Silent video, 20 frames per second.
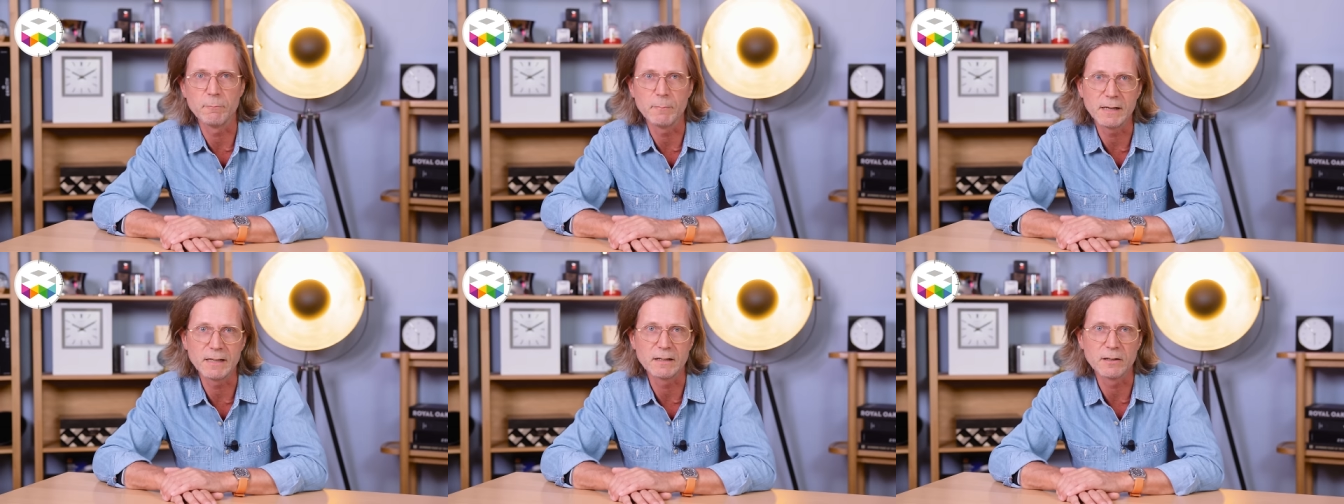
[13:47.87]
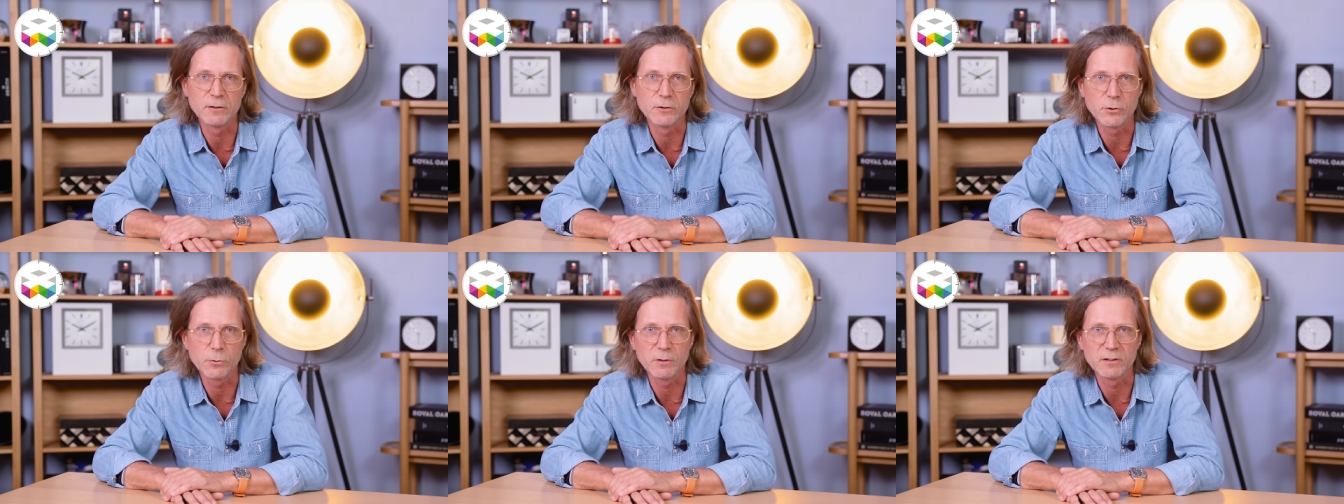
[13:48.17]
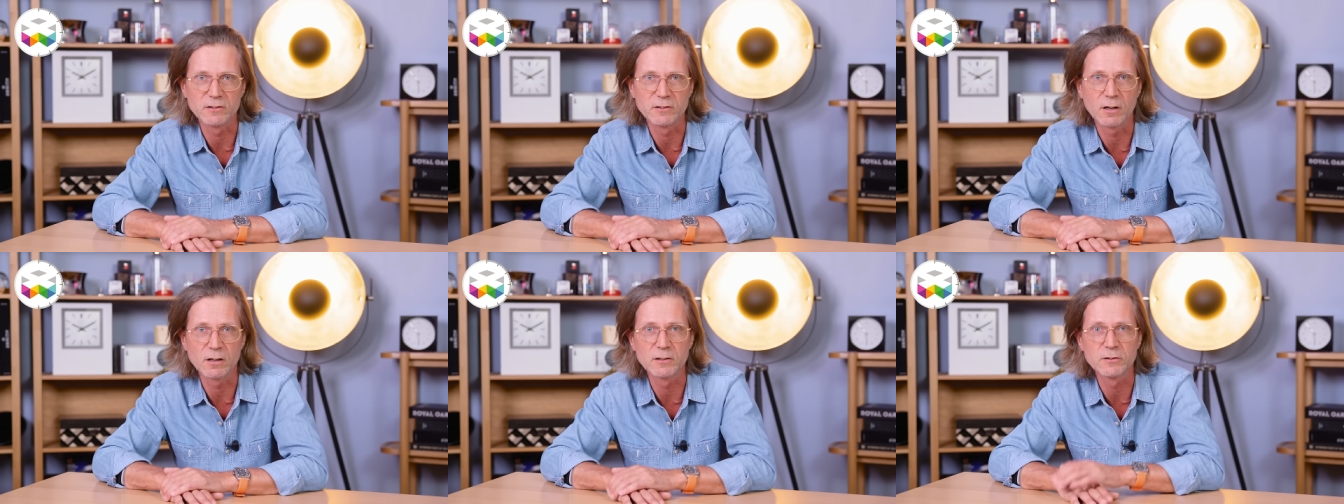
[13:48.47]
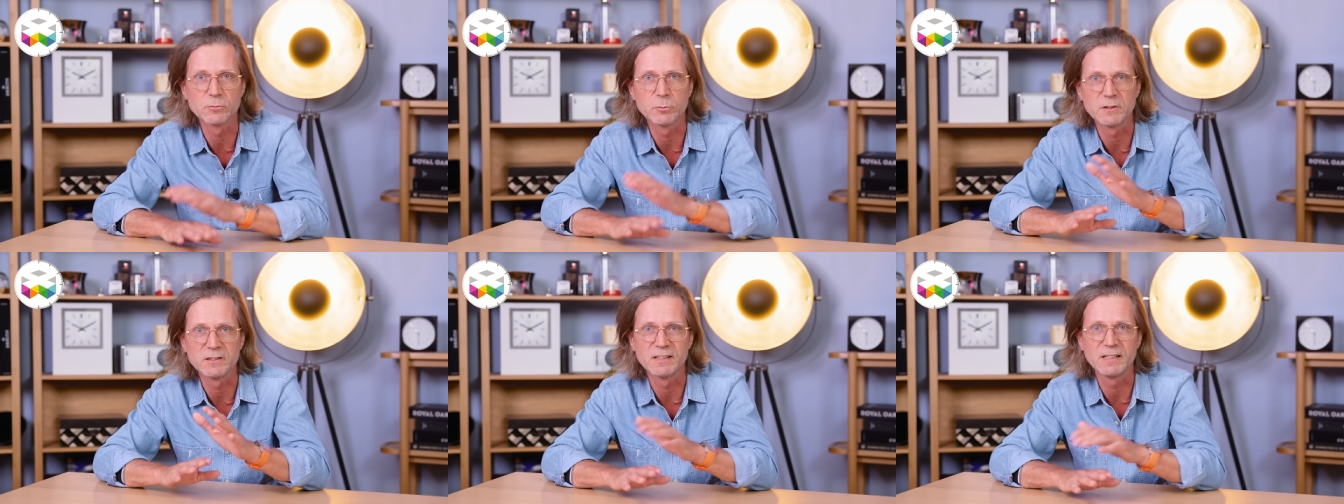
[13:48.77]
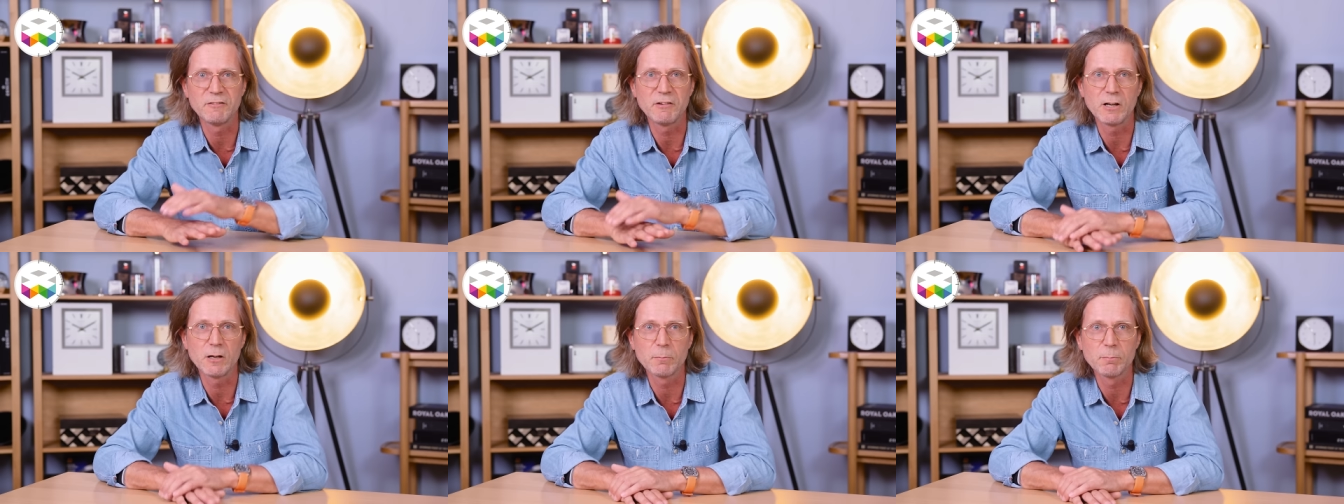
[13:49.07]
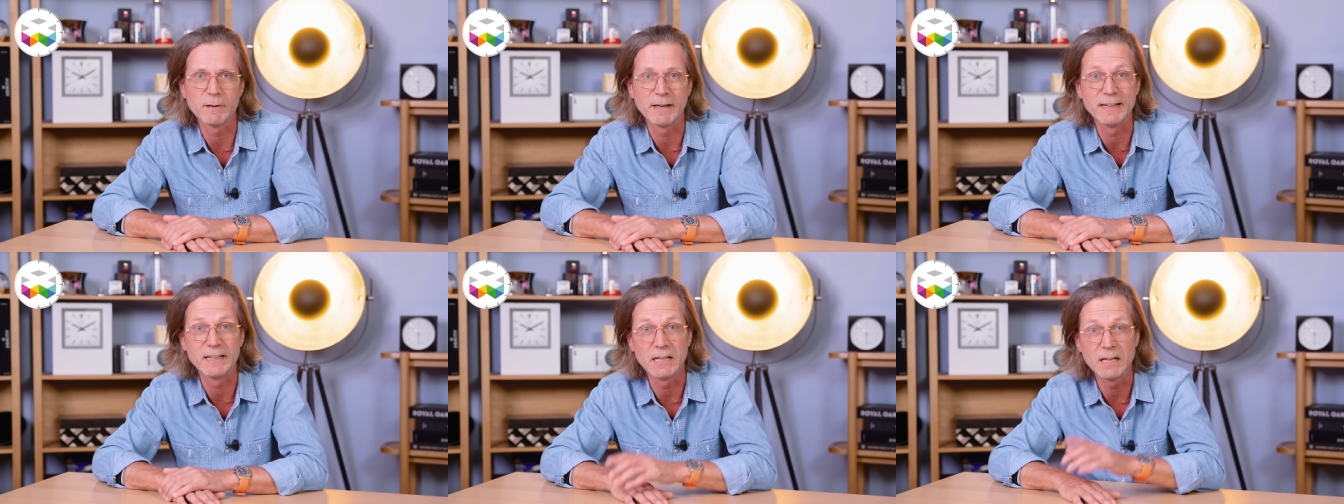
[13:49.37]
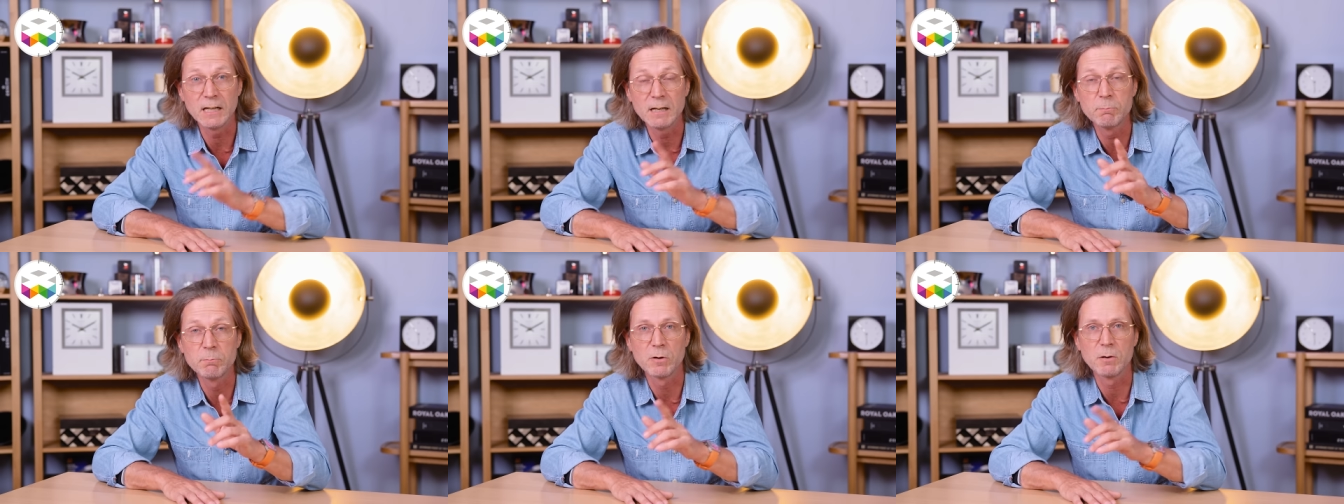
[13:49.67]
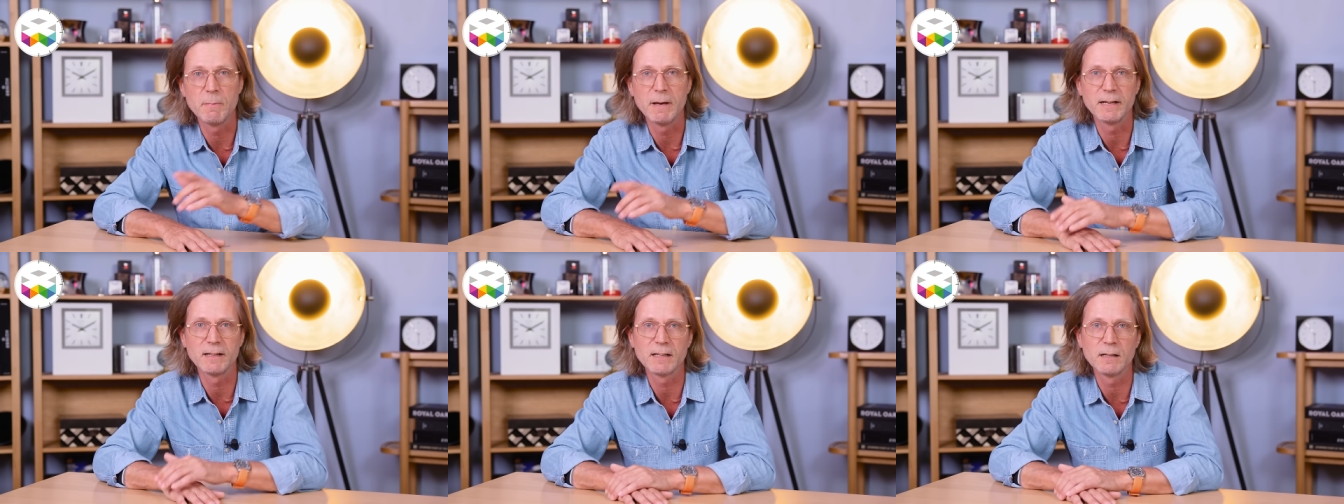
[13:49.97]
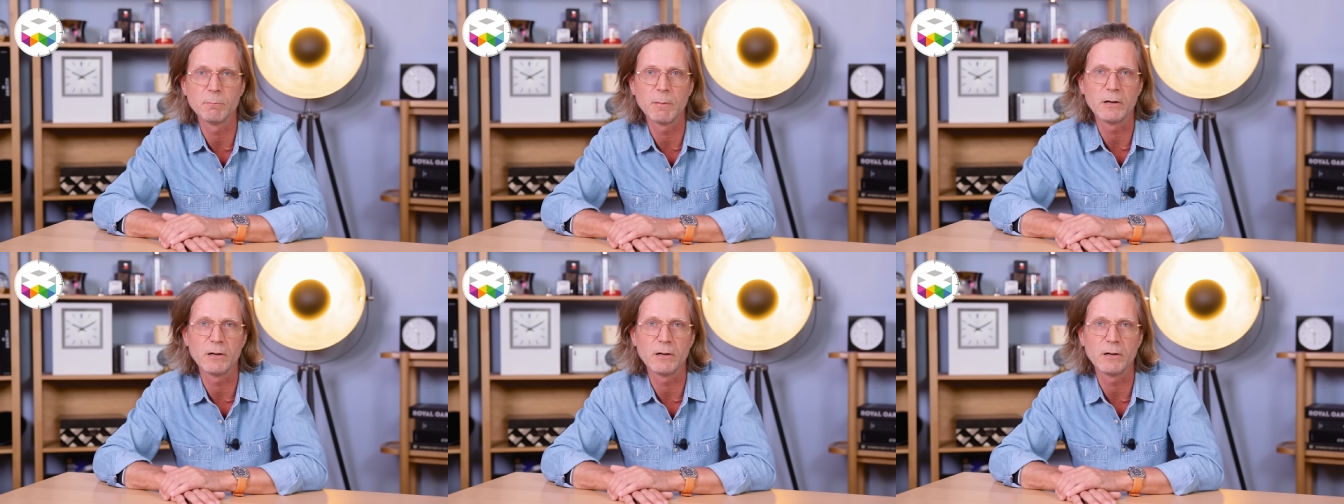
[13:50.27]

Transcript: million US dollars was developed and then implemented